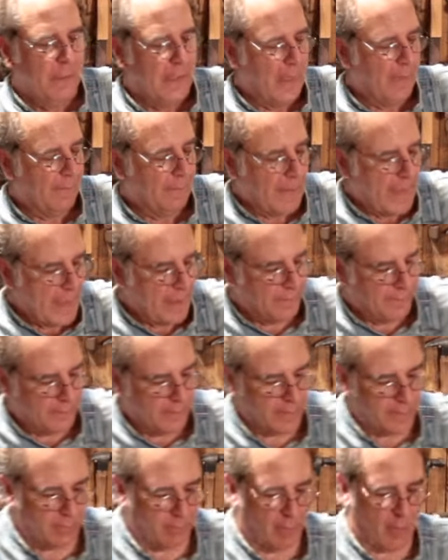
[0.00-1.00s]

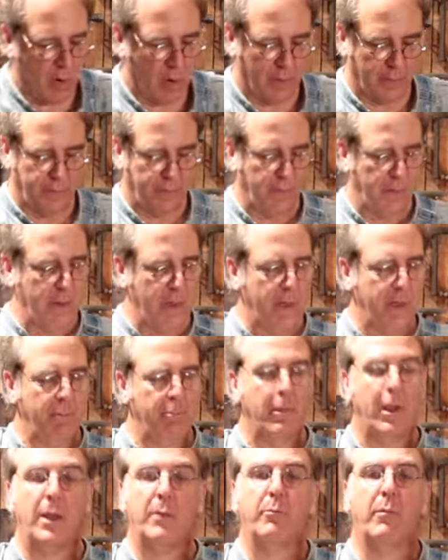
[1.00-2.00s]
Alaskan Mark III,
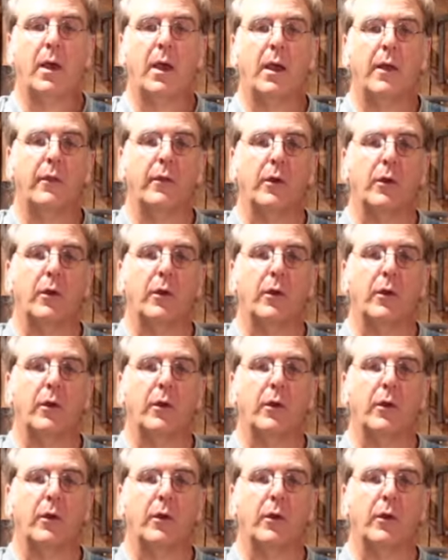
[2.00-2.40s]
made by the